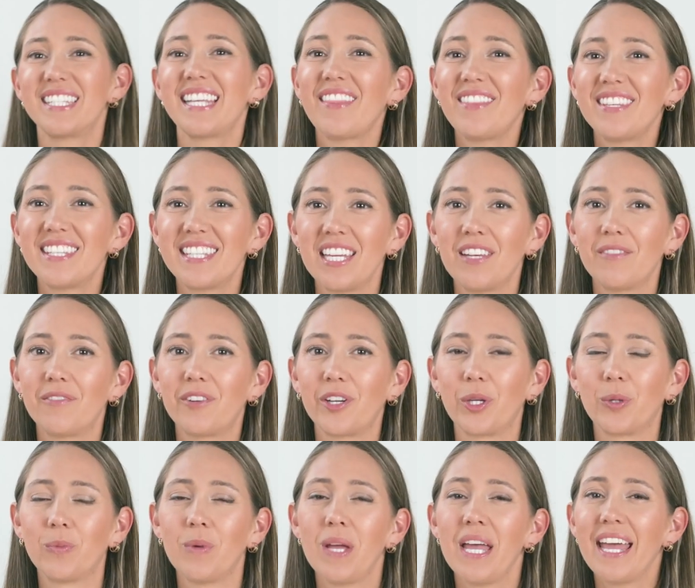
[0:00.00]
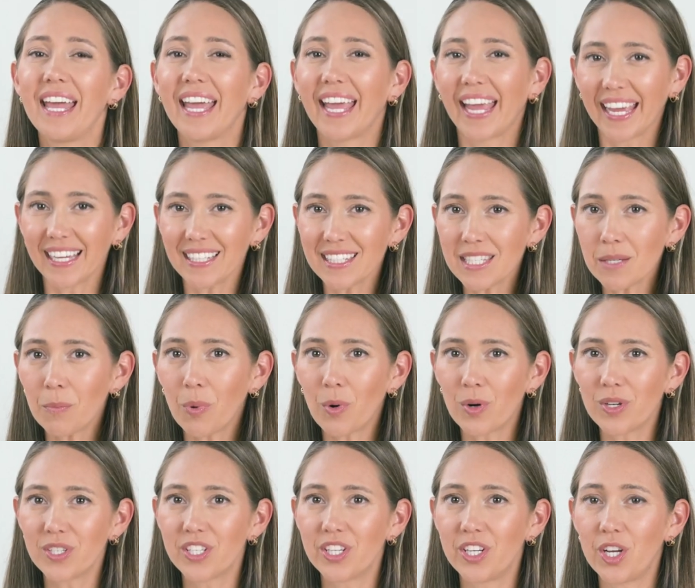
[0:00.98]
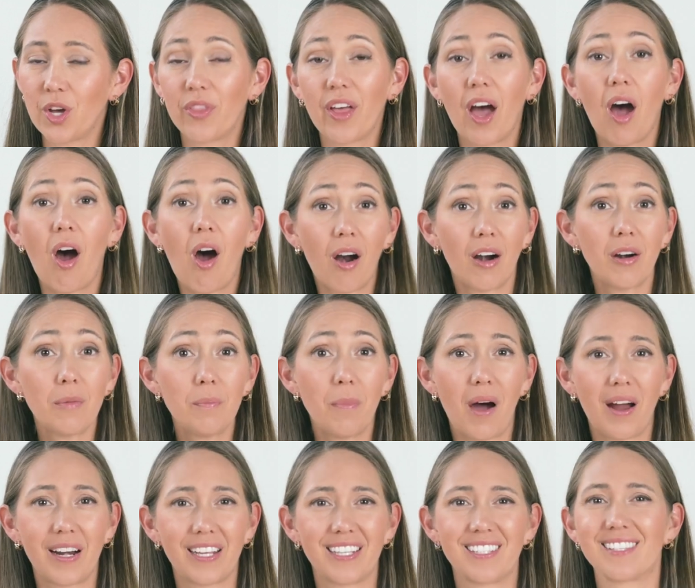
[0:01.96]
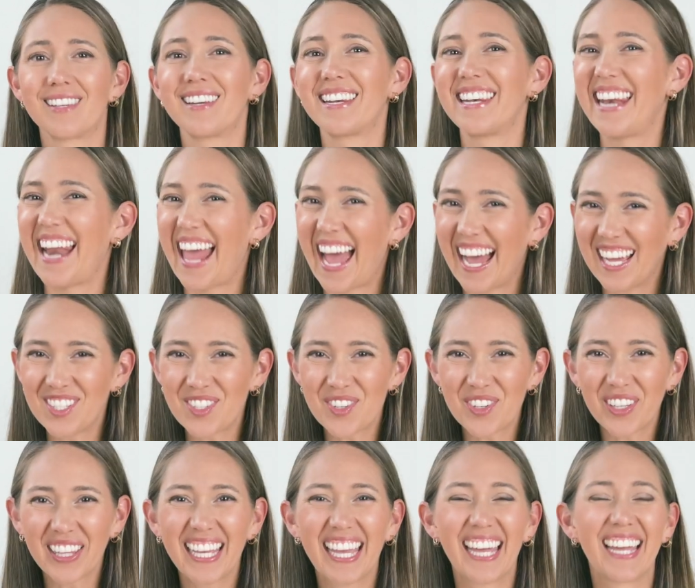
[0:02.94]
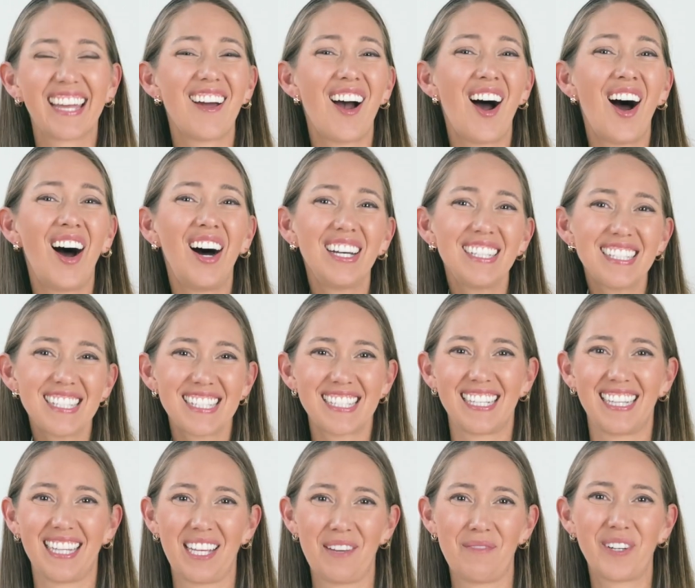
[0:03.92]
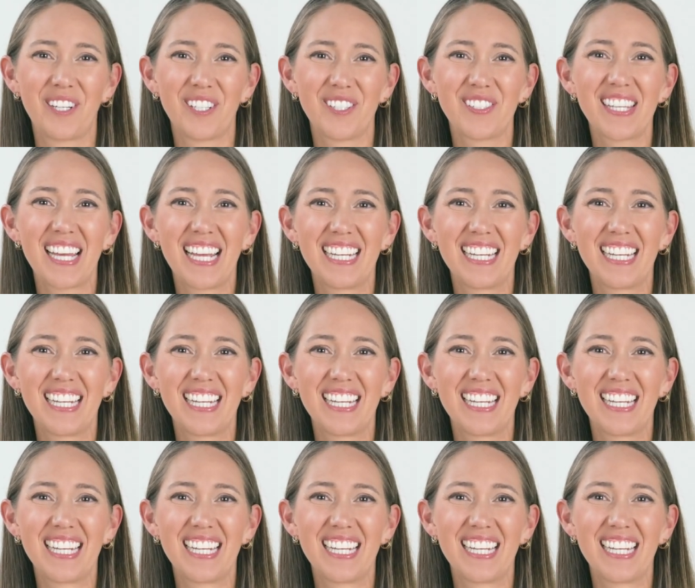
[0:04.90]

set the scene for you, it's important to know that our bodies naturally and constantly produce